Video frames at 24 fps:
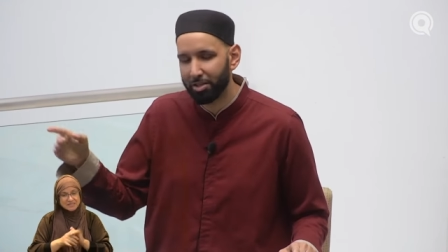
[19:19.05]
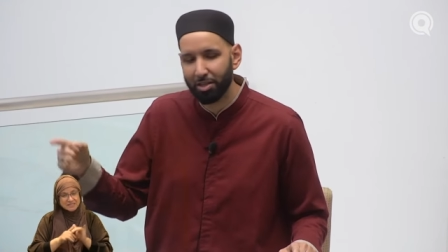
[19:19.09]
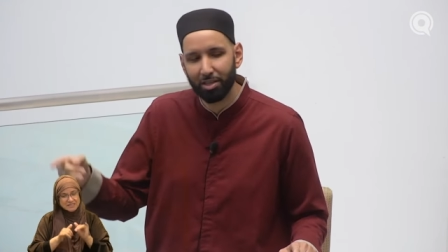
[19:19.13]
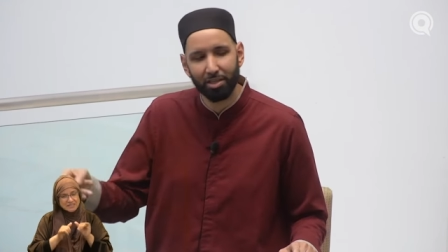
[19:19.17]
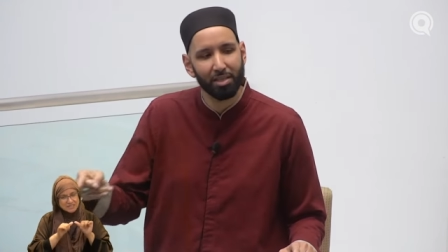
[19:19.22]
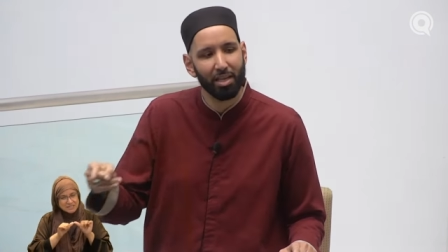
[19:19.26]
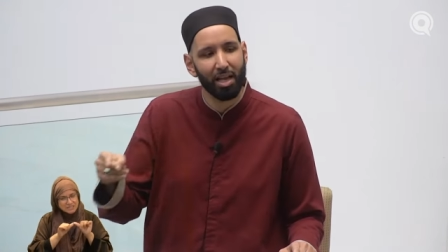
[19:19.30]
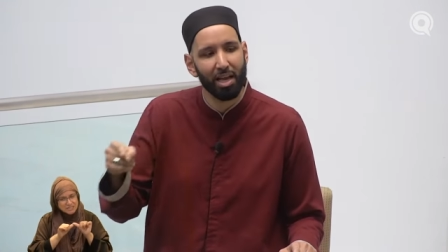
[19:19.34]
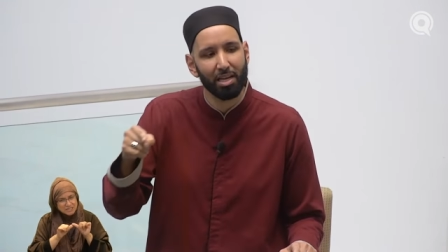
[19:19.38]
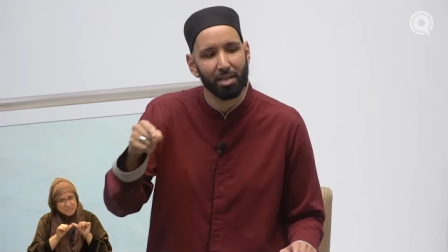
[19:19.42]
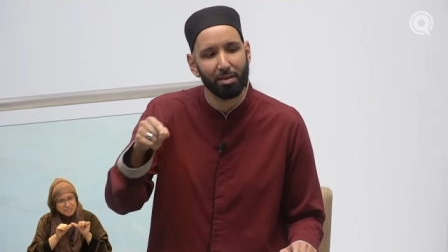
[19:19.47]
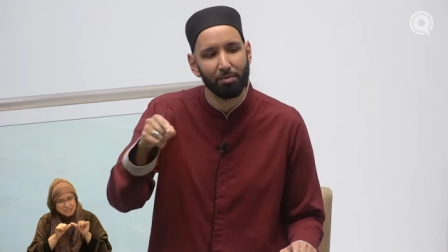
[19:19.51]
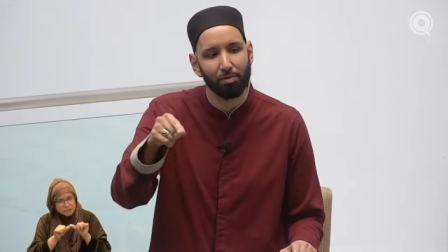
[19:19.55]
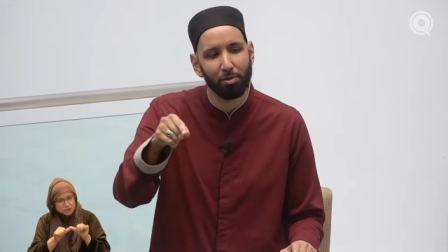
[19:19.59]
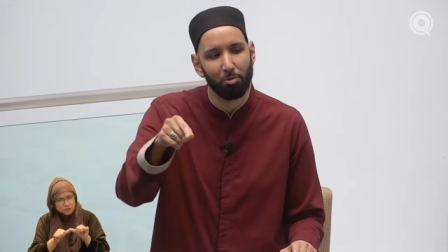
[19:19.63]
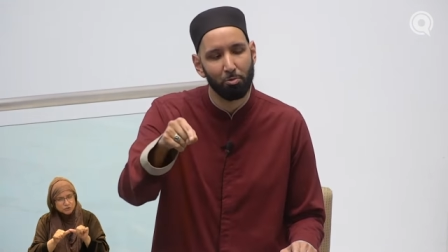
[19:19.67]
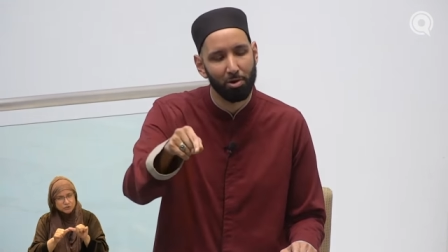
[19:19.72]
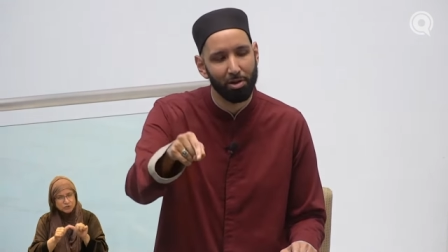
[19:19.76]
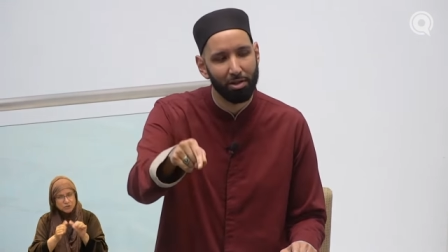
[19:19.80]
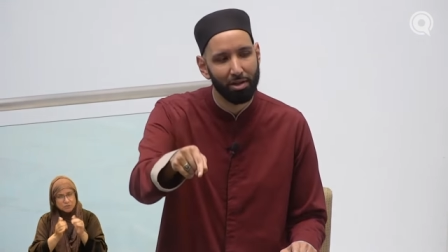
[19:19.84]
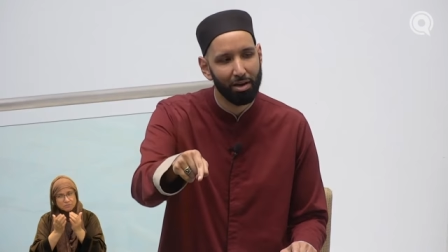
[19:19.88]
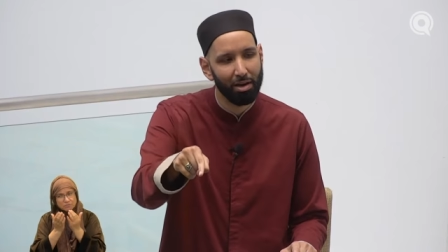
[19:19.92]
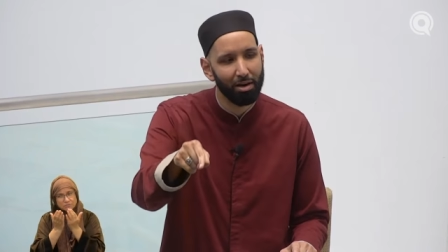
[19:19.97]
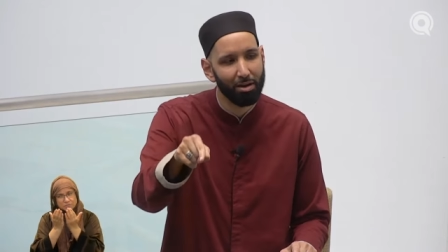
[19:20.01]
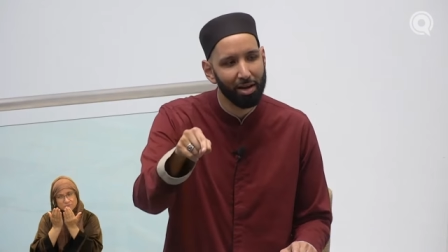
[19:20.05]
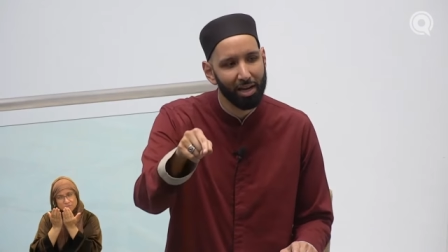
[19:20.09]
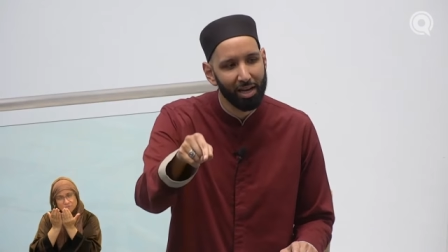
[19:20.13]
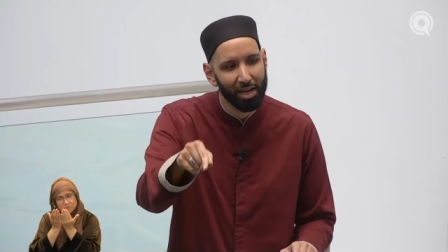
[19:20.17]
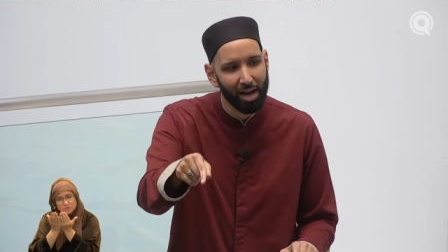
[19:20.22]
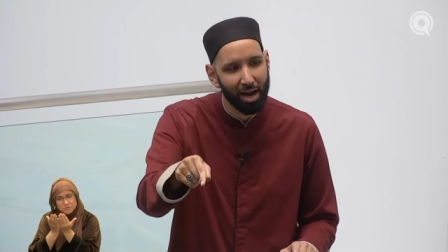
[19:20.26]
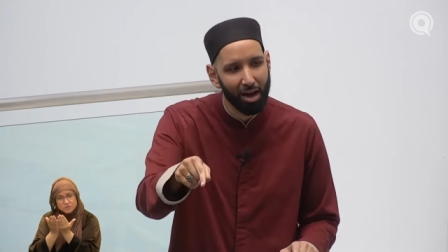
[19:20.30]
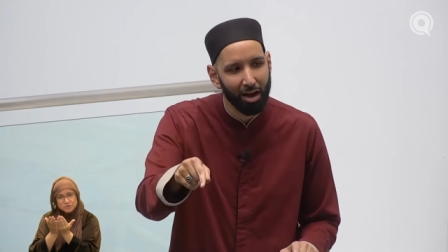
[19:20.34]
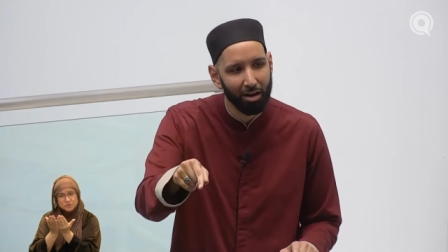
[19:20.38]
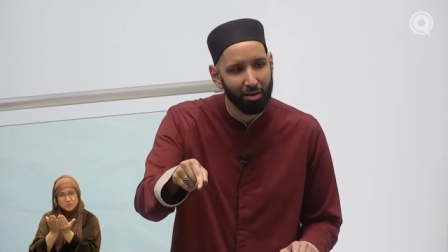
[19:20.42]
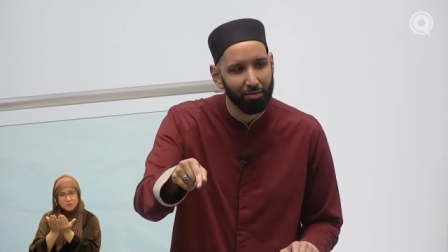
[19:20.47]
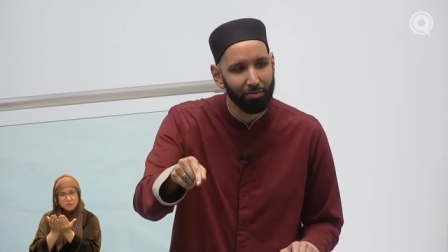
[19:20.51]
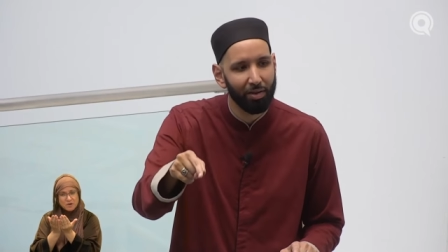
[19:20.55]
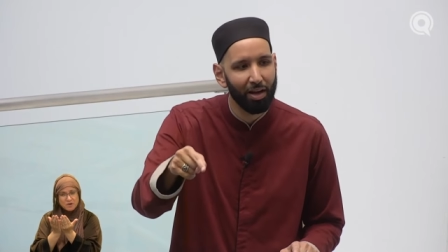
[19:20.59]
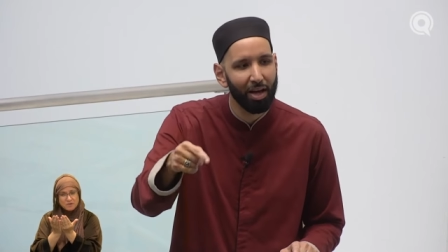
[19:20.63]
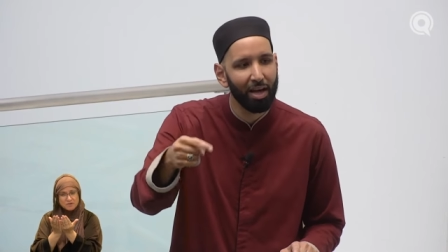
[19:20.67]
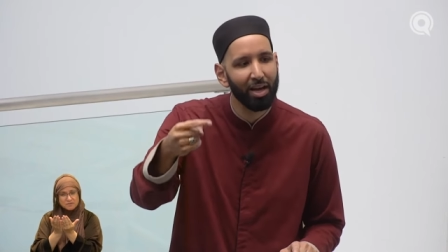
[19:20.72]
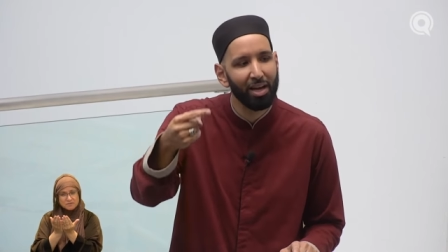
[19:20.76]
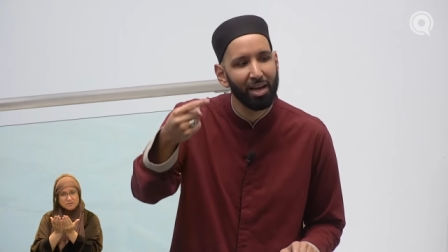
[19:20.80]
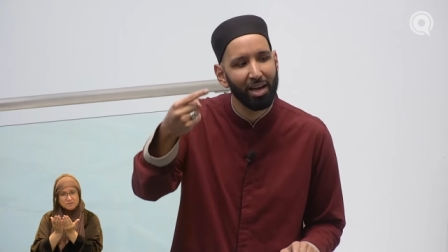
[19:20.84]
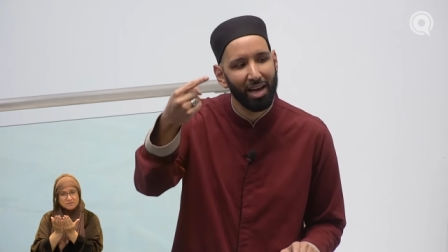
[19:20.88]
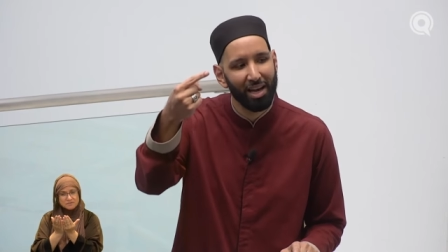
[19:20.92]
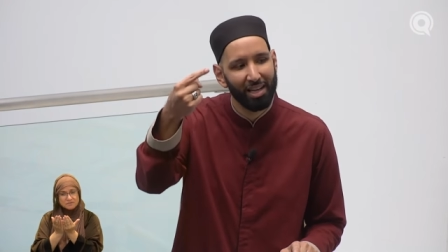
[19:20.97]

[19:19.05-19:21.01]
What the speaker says: Just like if you were there in Arafah